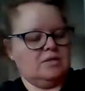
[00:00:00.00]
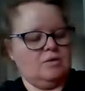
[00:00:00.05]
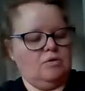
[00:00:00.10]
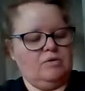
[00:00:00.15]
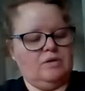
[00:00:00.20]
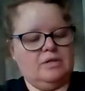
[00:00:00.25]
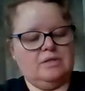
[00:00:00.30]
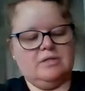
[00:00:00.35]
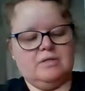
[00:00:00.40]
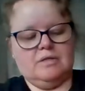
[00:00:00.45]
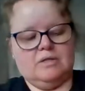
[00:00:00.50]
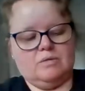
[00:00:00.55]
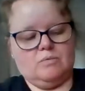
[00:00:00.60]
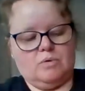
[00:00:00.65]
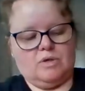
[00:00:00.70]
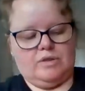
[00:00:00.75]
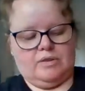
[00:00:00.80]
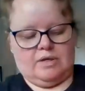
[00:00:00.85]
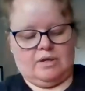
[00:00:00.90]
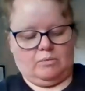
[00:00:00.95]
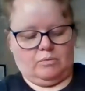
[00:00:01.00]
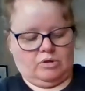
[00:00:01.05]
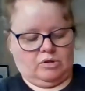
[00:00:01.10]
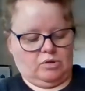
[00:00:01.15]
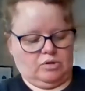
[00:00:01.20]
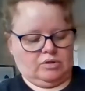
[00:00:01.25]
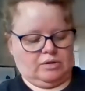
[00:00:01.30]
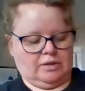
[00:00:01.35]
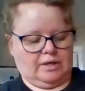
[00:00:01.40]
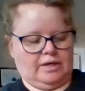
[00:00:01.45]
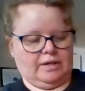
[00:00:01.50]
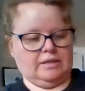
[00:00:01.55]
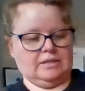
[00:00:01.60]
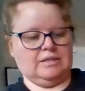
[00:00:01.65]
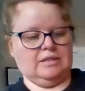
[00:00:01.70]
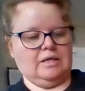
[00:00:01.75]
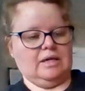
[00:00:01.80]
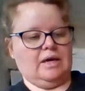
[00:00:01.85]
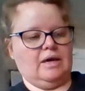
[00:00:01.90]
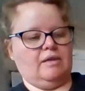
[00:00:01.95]
this is what they would look like
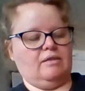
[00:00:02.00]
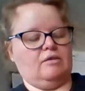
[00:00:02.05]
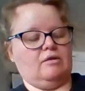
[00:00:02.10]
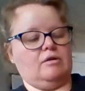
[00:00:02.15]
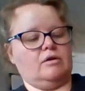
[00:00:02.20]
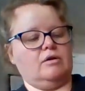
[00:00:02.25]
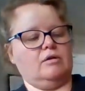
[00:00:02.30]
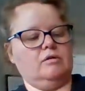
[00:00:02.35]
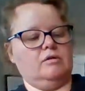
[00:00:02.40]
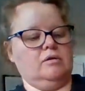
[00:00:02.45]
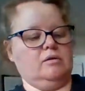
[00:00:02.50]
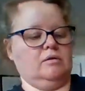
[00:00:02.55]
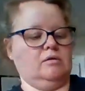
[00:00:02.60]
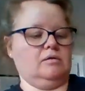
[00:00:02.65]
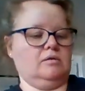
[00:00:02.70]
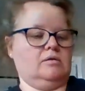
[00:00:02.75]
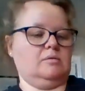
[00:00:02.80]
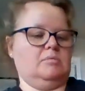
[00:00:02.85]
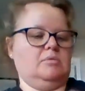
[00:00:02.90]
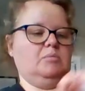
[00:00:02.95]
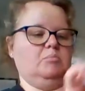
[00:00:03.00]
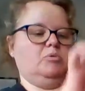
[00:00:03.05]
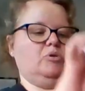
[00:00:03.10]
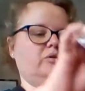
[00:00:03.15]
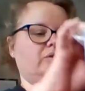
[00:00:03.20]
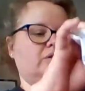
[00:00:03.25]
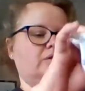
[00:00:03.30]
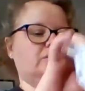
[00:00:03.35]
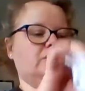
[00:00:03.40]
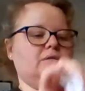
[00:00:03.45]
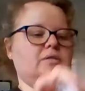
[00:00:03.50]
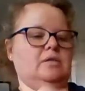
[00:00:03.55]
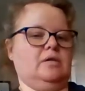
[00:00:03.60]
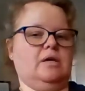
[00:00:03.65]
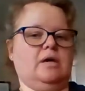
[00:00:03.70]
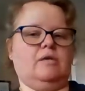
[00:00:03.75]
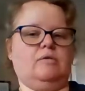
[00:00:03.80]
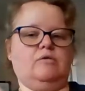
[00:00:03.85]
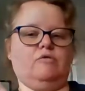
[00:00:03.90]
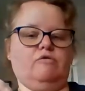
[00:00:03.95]
together. Let me put this
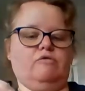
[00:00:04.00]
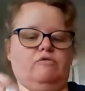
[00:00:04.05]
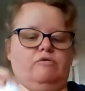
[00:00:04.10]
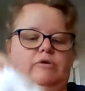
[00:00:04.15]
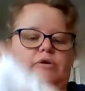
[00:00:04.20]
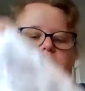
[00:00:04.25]
together for